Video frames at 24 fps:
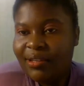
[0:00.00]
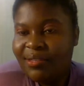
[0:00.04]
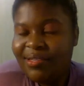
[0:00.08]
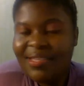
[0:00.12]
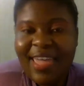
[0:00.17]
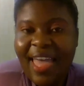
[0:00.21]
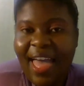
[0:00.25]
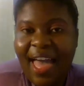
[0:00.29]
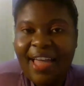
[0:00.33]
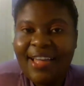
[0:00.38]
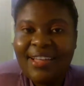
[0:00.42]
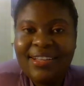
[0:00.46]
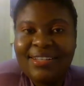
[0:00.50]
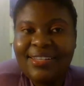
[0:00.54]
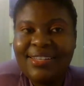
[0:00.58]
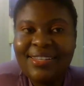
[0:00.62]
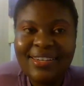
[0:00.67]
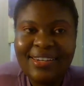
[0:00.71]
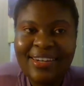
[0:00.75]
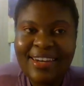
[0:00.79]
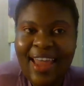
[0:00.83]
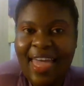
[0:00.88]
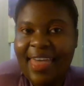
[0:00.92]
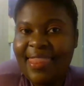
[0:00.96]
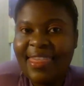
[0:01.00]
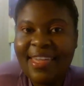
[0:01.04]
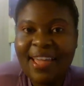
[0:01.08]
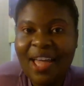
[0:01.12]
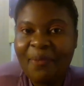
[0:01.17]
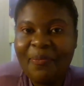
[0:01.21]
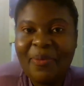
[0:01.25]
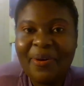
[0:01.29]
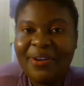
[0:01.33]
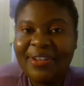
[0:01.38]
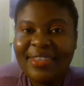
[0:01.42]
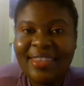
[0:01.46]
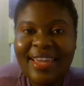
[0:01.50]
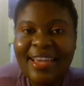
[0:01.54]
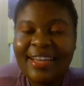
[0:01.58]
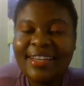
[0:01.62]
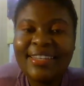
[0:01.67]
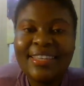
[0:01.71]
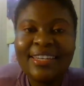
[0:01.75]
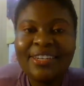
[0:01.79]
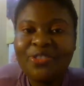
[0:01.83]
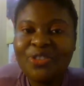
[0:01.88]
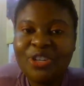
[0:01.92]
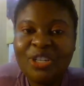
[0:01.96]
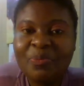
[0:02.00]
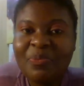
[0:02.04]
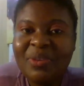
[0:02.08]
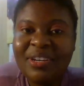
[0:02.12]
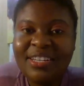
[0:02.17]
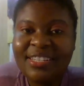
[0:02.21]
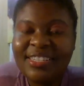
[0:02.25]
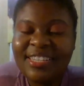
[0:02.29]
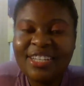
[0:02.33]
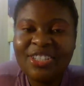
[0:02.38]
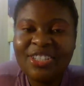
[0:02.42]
yeah, nothing about that. The treatment is